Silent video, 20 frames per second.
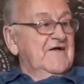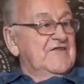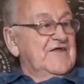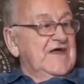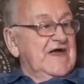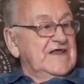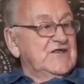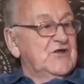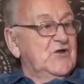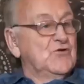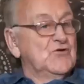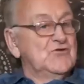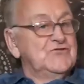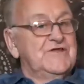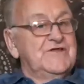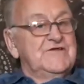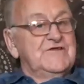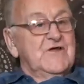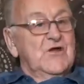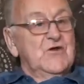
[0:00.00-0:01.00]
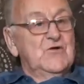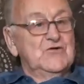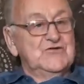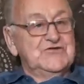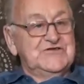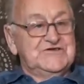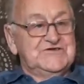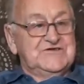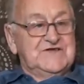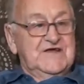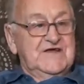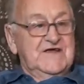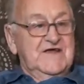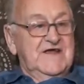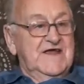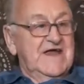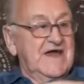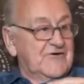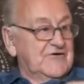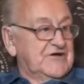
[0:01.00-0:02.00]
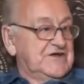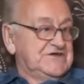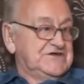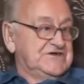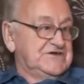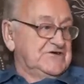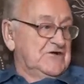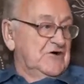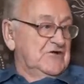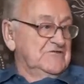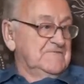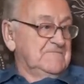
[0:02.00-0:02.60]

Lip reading: one. They had goods carriages on.